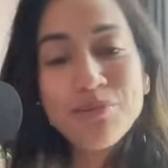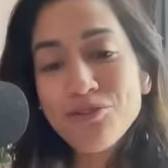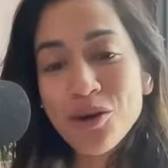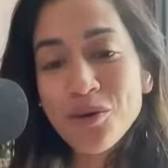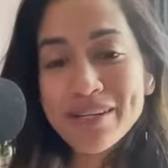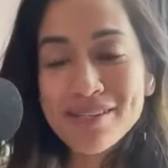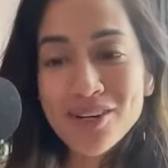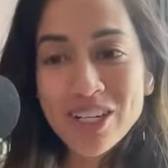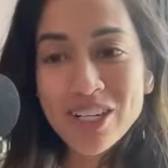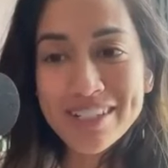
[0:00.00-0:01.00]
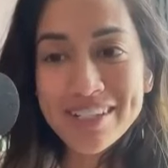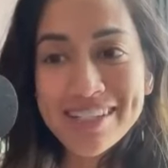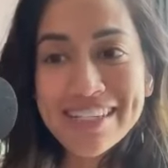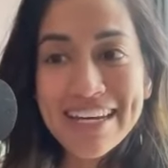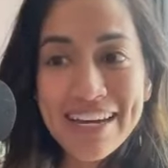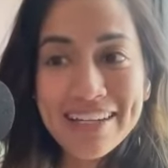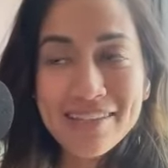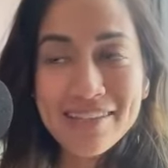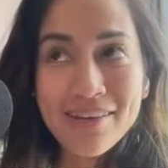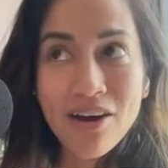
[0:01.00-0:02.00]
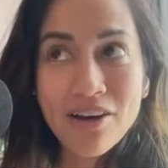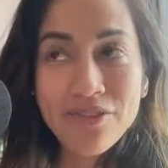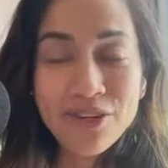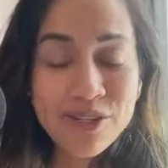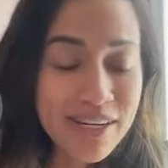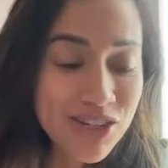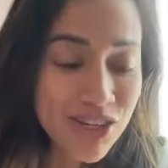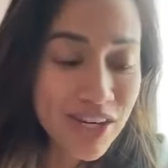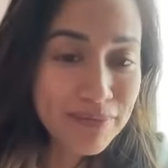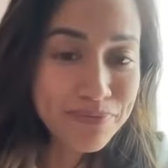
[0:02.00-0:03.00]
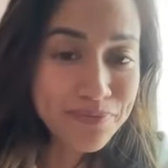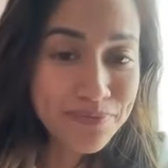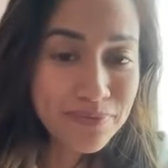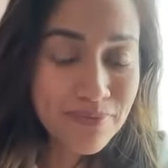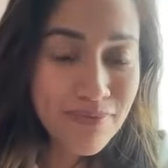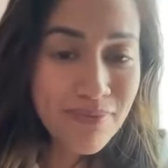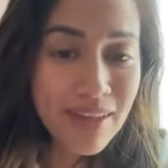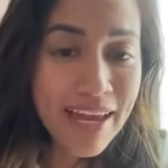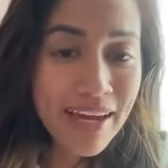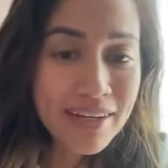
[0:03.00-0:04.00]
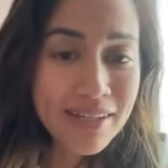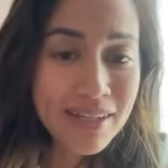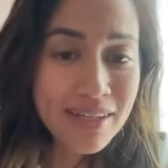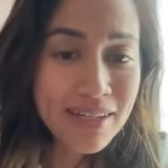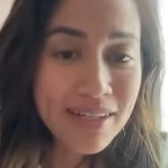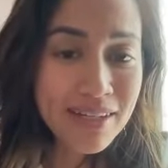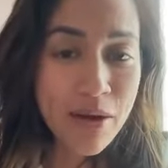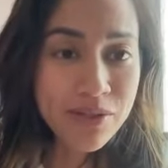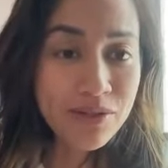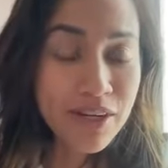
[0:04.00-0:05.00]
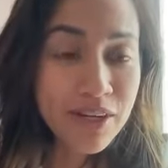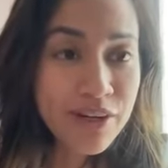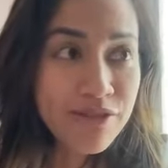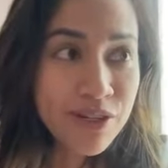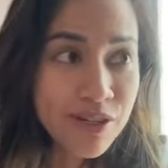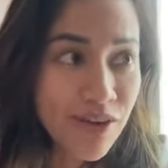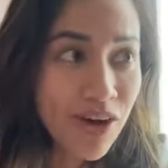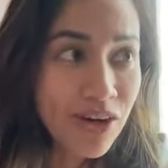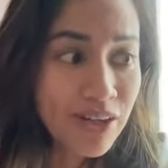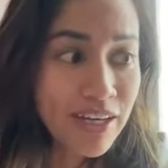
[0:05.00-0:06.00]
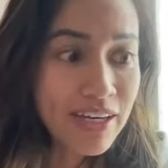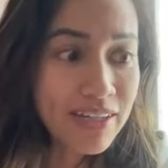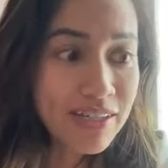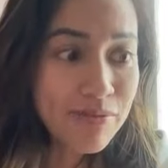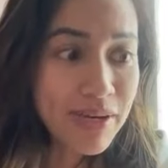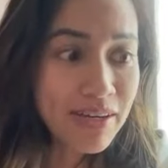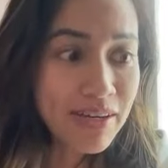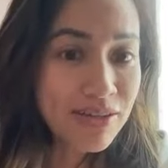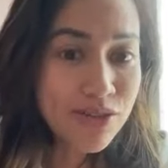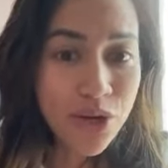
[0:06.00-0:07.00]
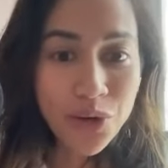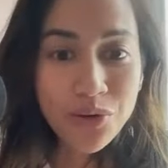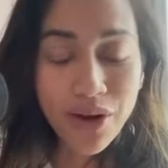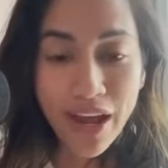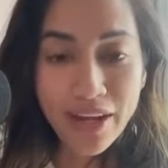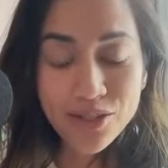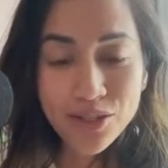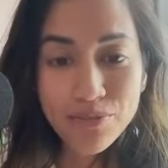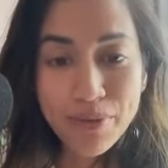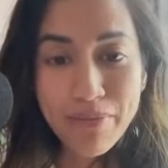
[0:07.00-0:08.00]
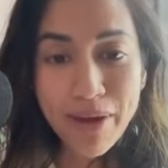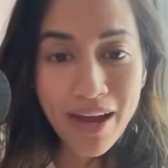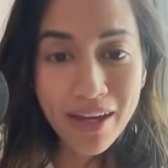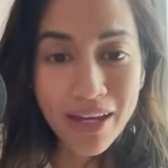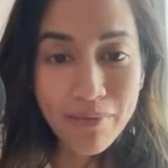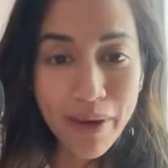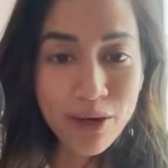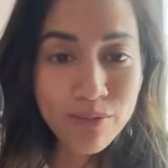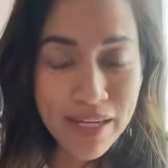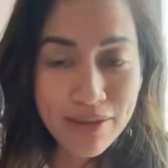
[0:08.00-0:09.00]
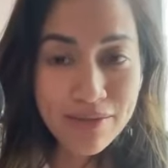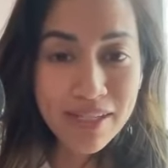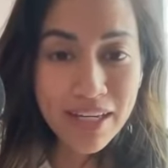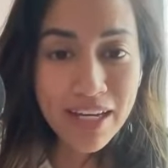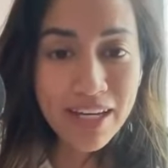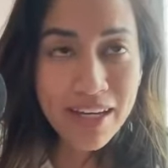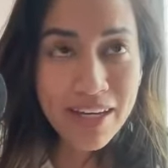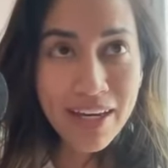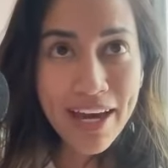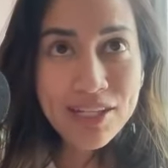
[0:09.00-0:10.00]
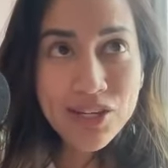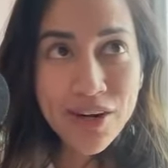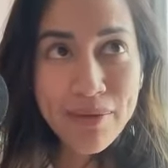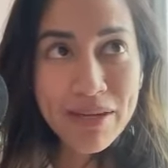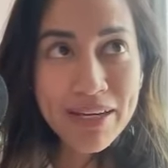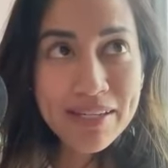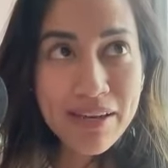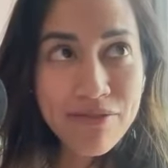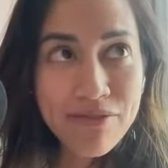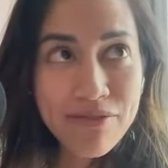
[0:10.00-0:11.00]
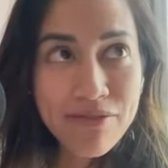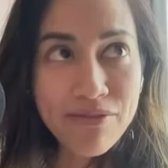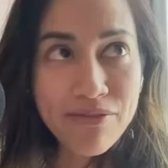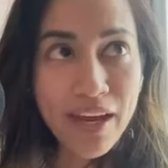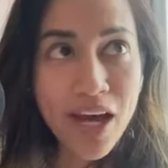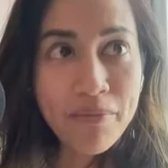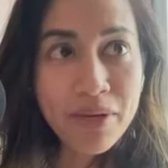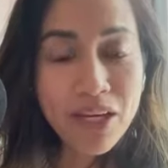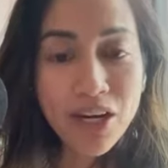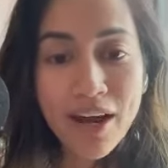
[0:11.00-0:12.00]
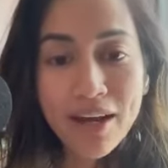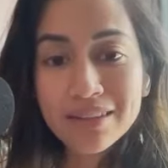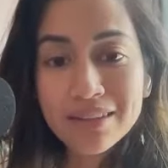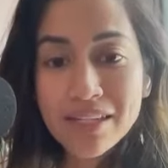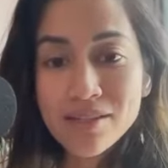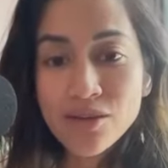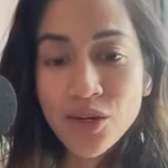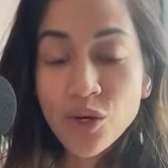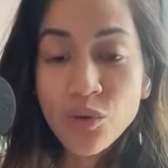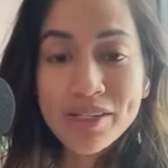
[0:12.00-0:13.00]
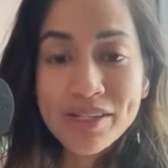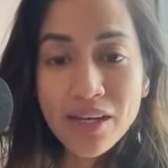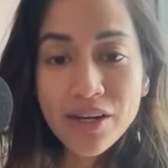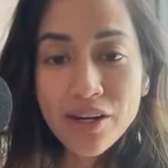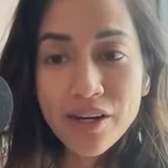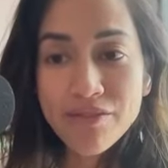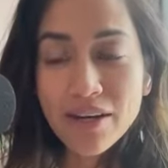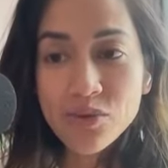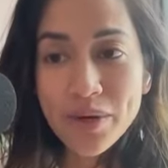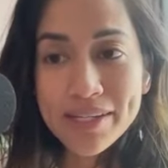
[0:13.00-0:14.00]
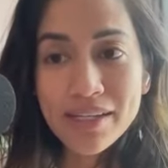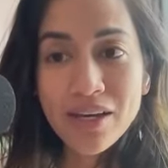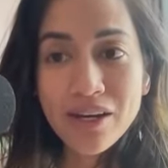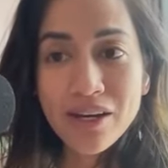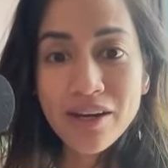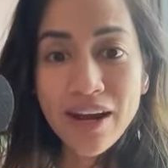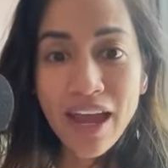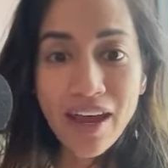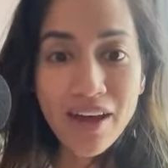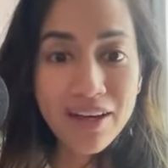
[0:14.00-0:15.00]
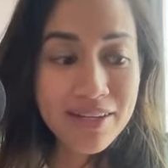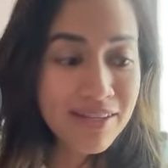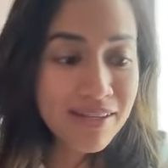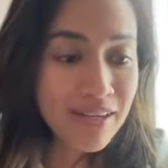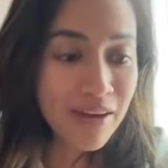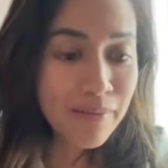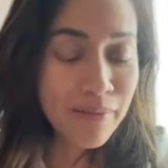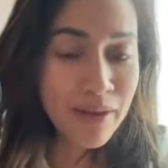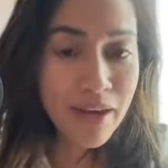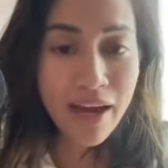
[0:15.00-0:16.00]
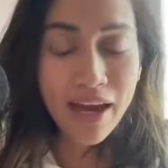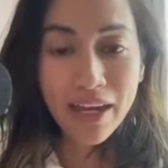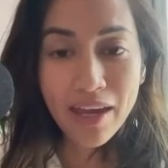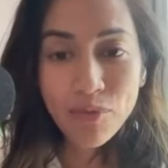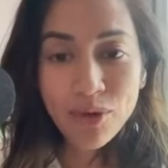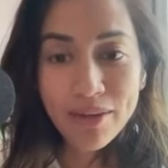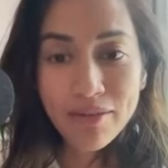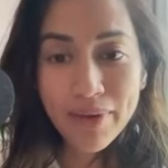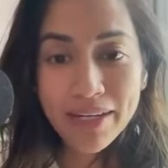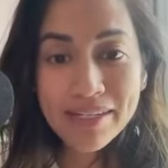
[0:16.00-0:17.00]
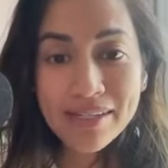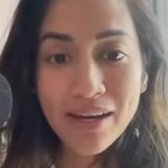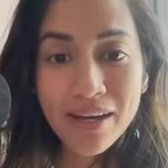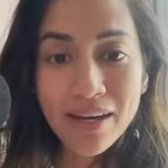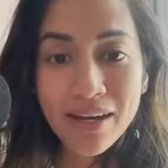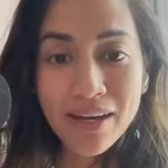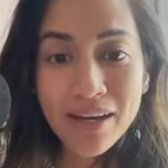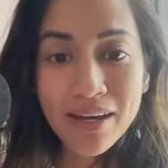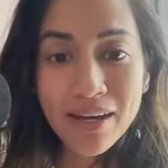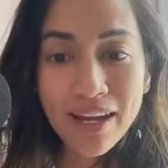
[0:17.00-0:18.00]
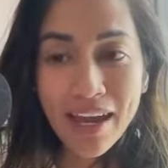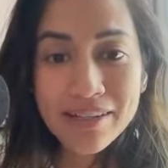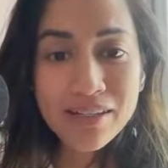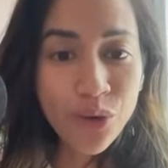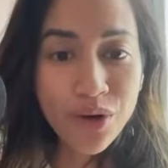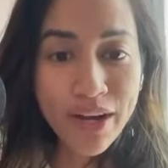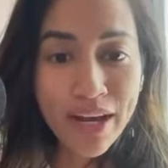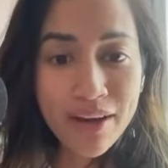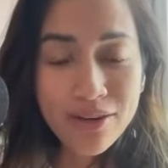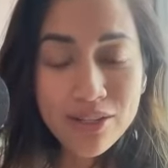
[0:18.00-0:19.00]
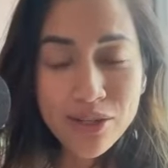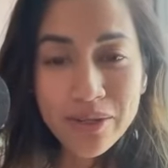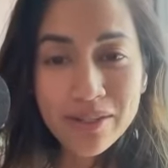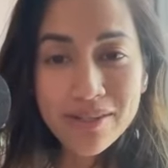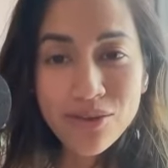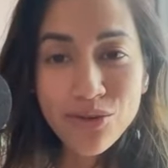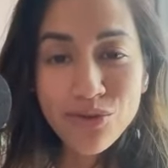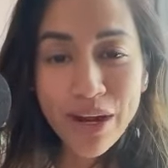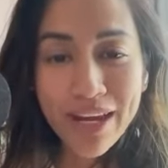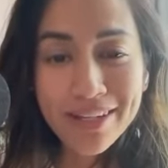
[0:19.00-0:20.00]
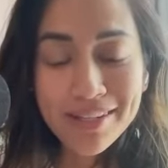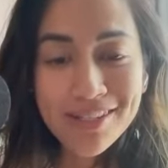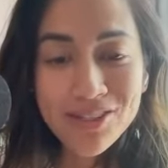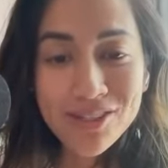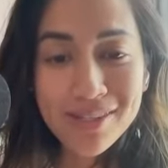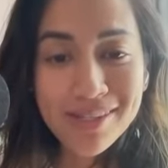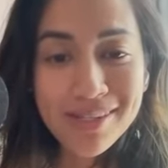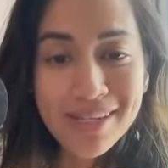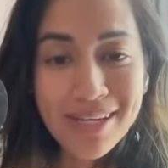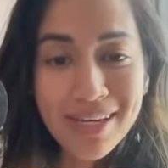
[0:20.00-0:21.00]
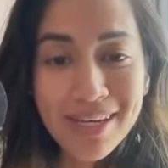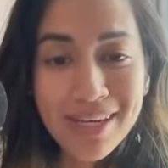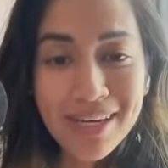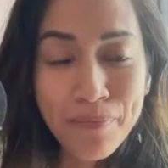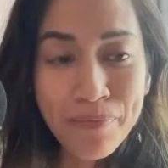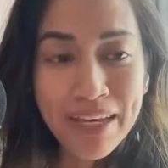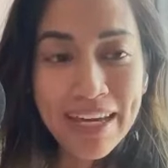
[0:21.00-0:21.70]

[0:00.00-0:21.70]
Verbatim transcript: So before we start today's conversation and topic. So first of all, it's been so great to be back in my hometown city. It's great because I feel like I come here at least once a year, if not twice a year. And this time I came with my son, and he's 4 now. And so it's great to just see